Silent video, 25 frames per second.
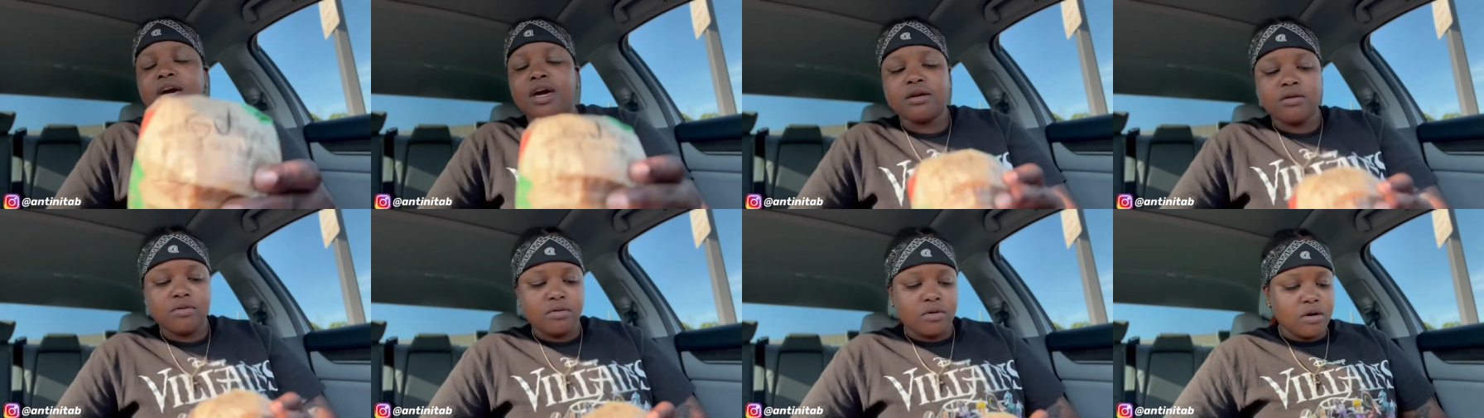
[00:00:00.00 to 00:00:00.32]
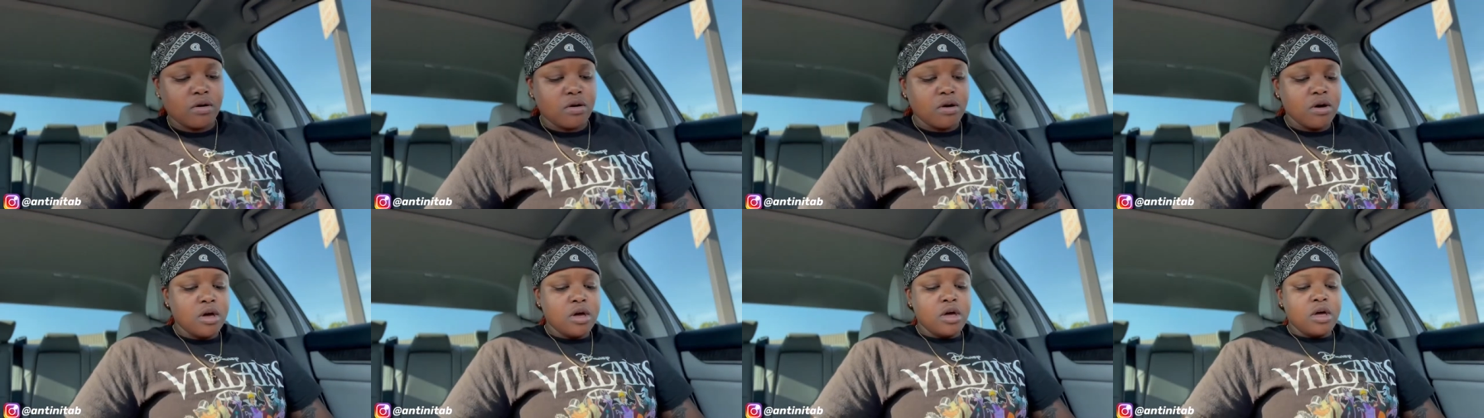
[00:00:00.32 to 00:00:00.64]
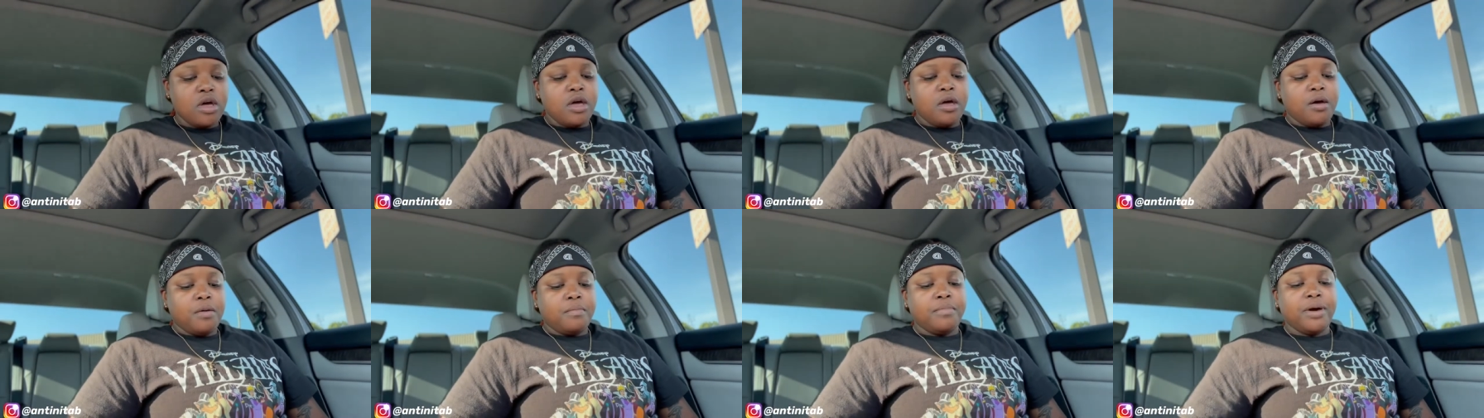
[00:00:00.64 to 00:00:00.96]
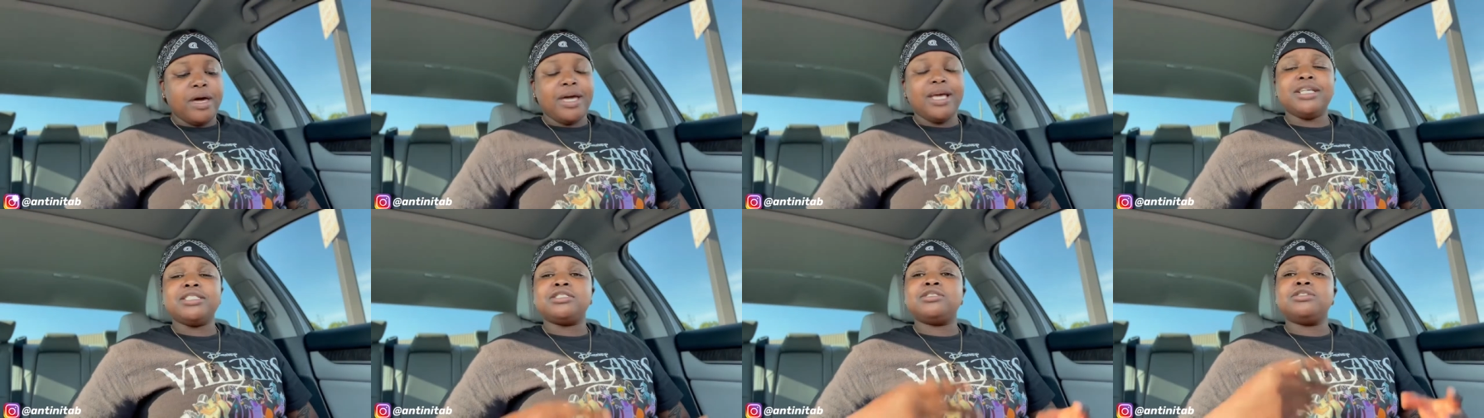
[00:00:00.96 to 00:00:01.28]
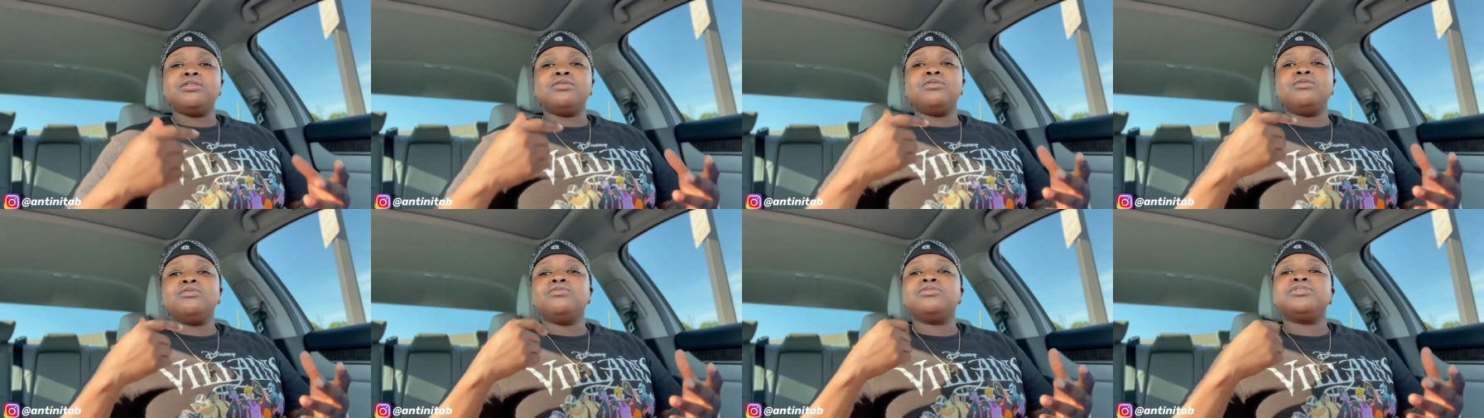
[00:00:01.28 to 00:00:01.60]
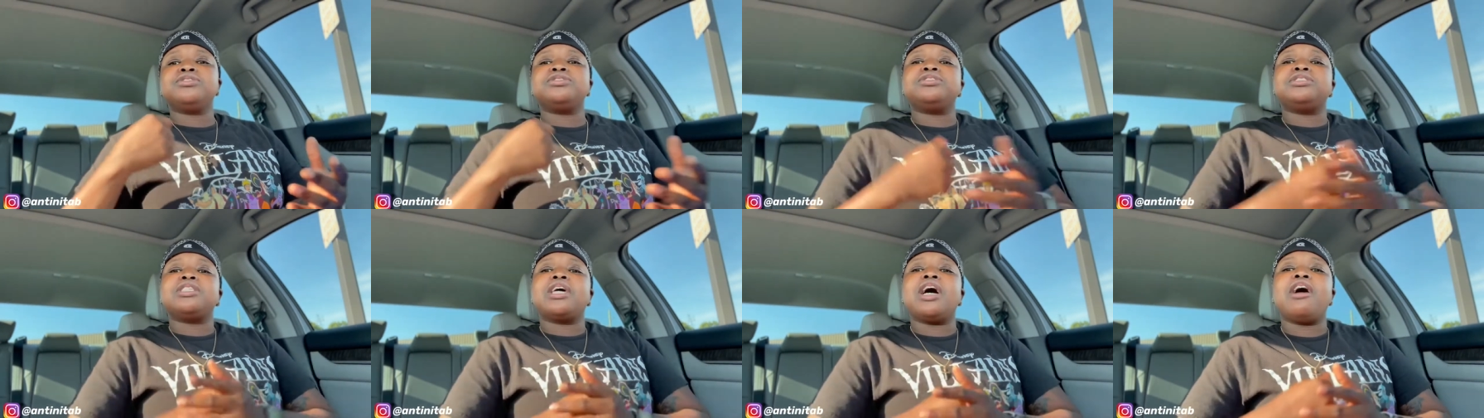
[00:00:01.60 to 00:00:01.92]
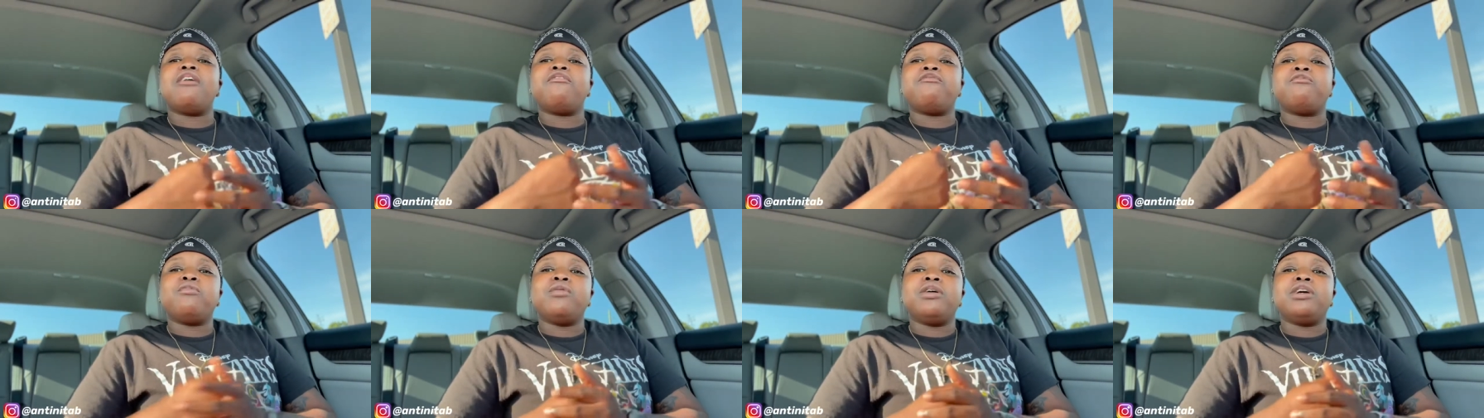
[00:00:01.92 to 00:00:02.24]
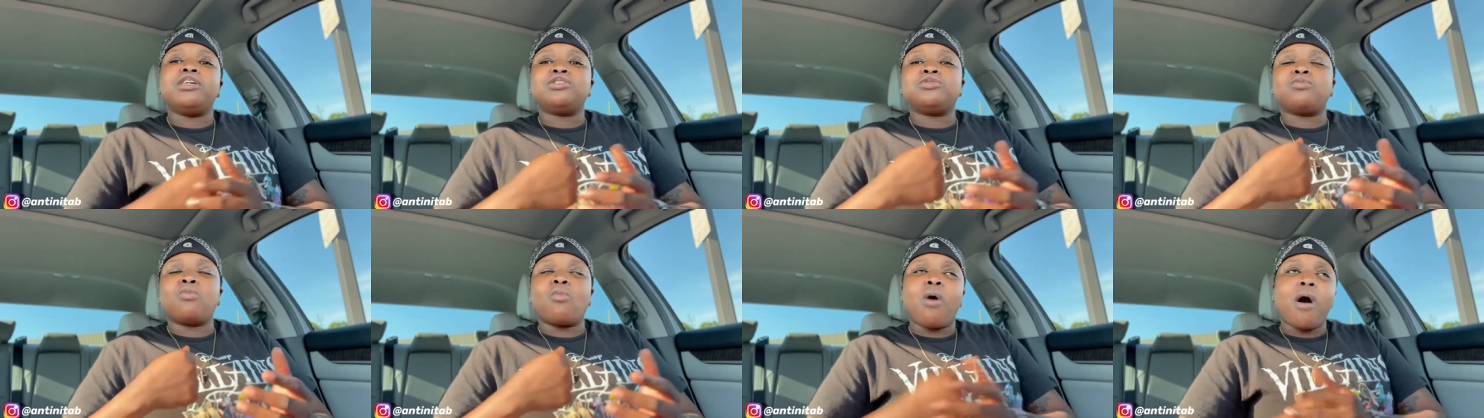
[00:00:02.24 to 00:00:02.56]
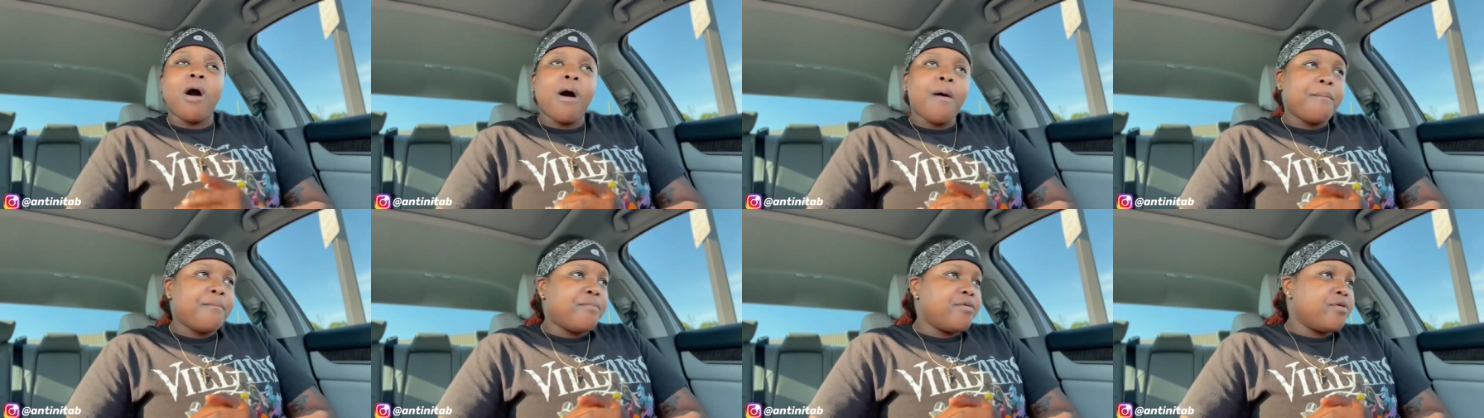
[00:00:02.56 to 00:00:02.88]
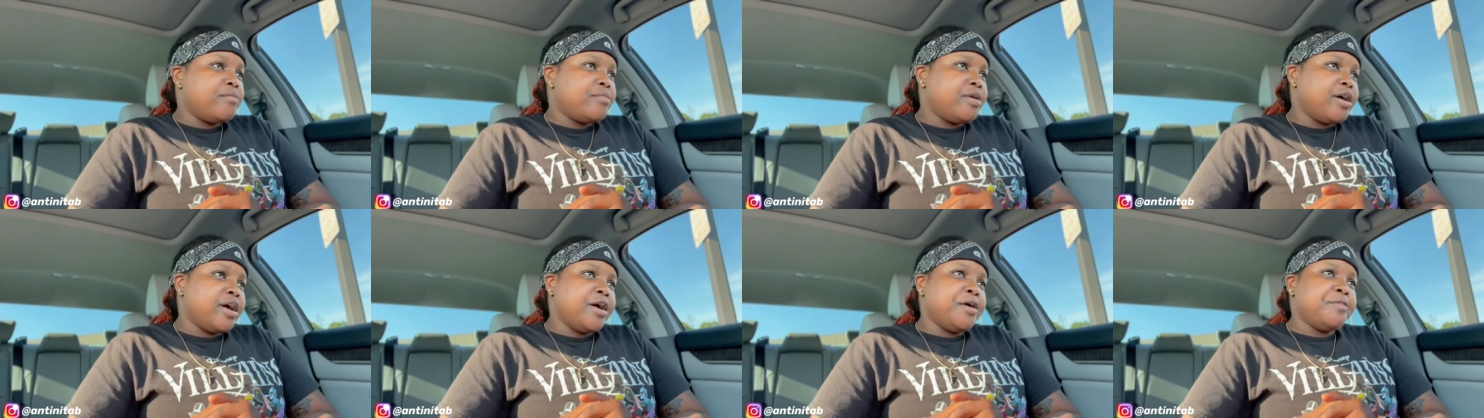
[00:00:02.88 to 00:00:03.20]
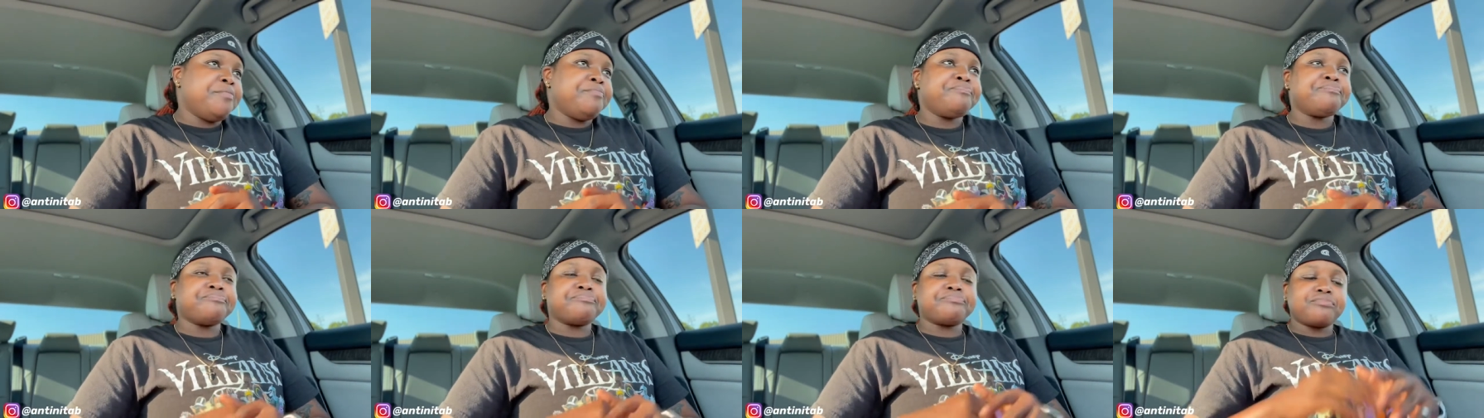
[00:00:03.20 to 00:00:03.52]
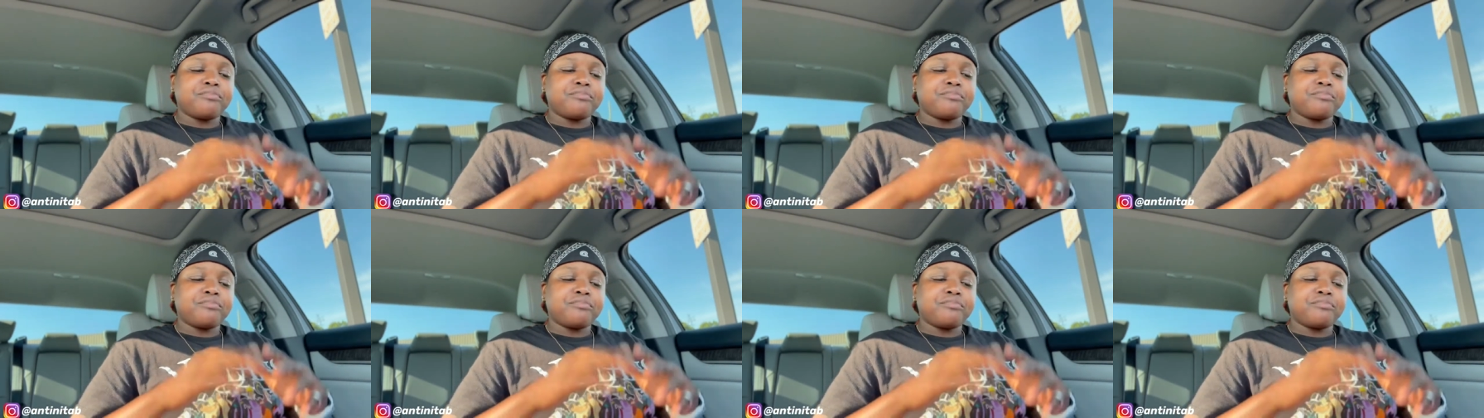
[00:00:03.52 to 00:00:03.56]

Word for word: don't know. But it's the new Southwest Whopper, man